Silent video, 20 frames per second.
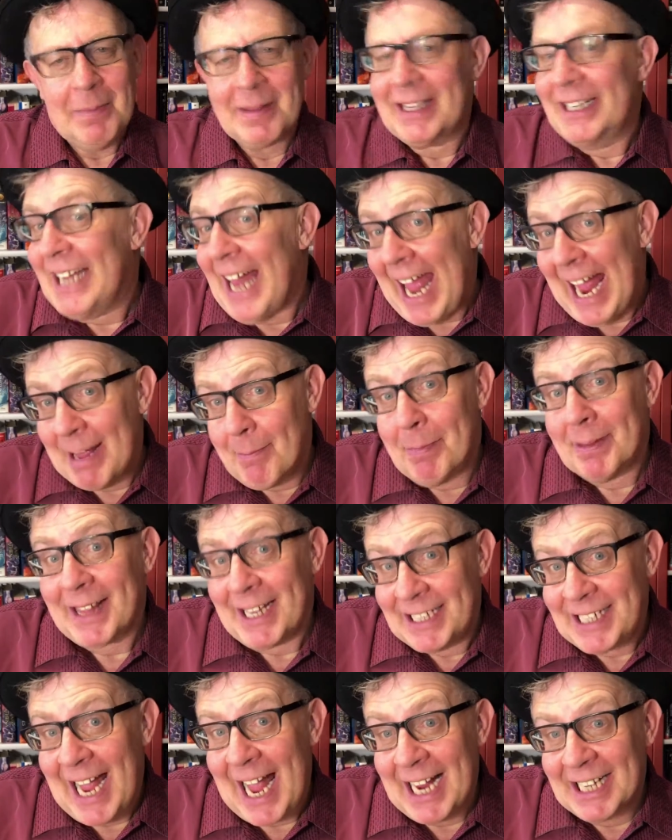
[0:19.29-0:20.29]
But
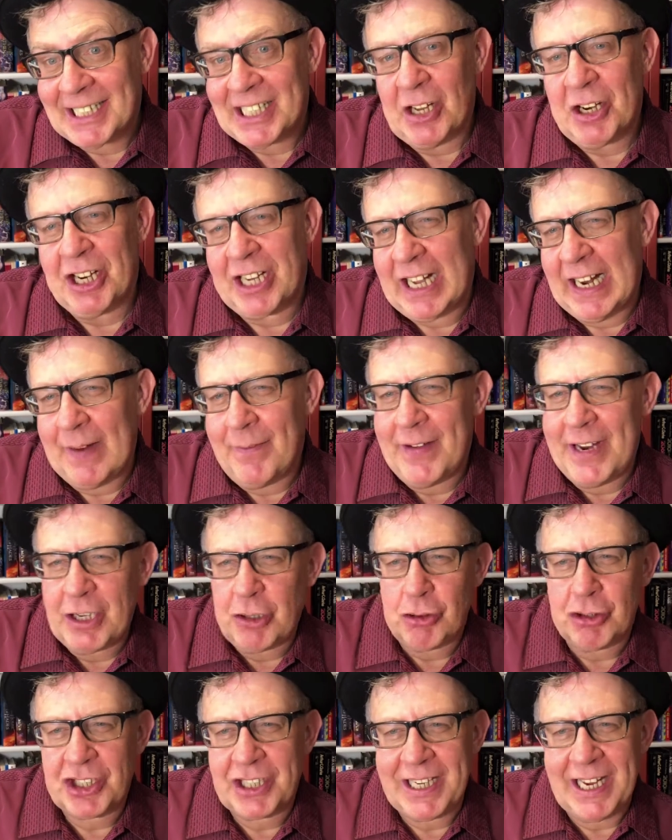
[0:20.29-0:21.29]
the tag sounded kind of
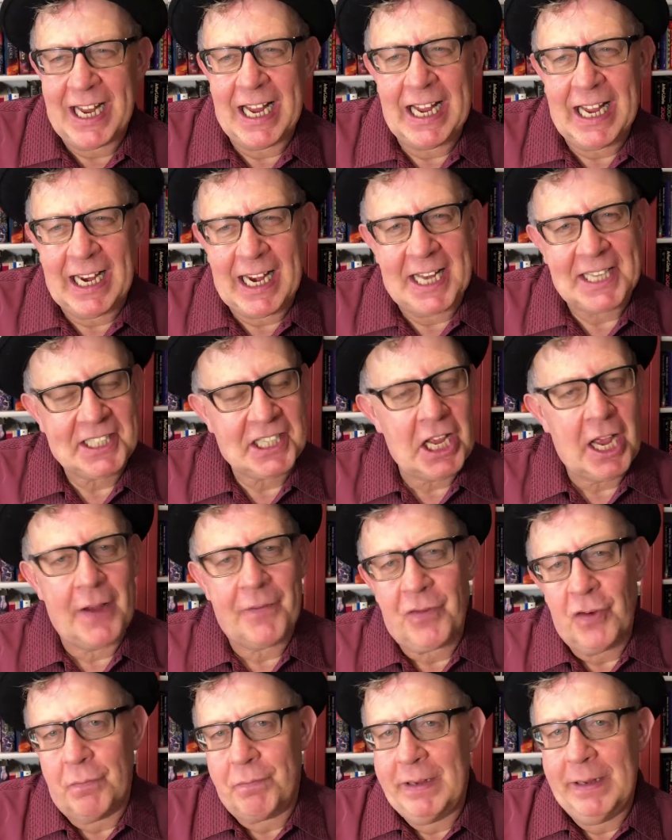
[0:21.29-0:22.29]
interesting, and I
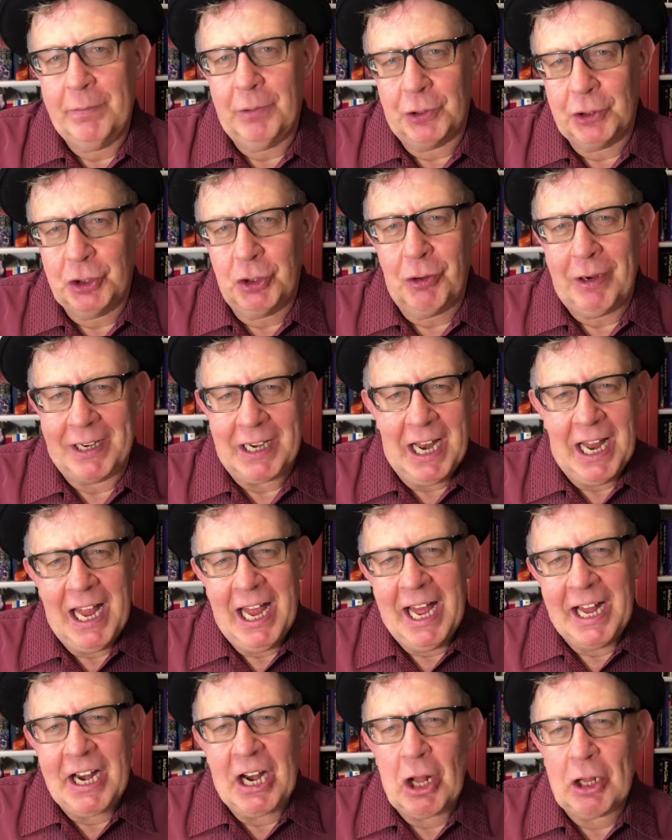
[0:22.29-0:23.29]
saw a few people do it,
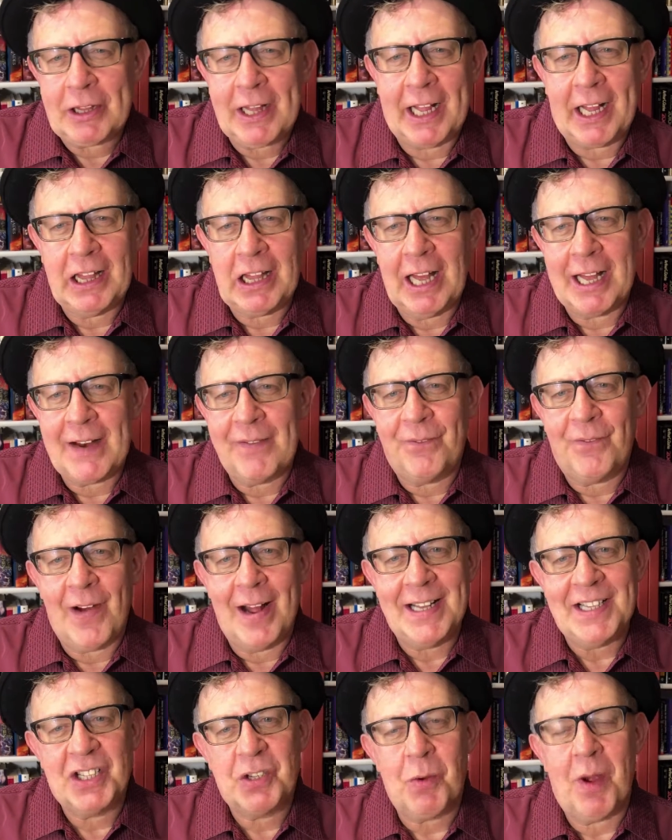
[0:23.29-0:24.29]
and it looked like a lot of
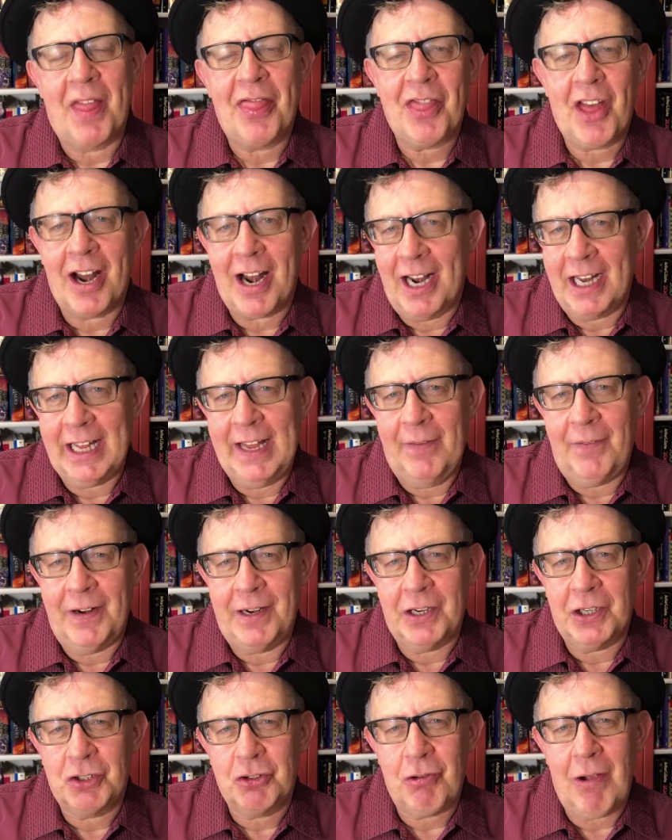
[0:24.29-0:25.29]
fun, so I thought I'd
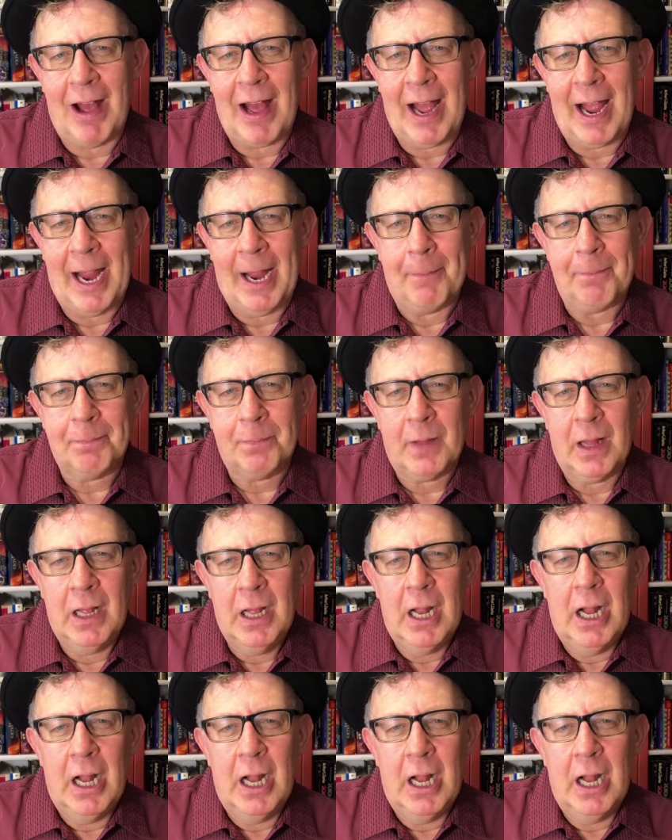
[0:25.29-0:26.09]
give it a try.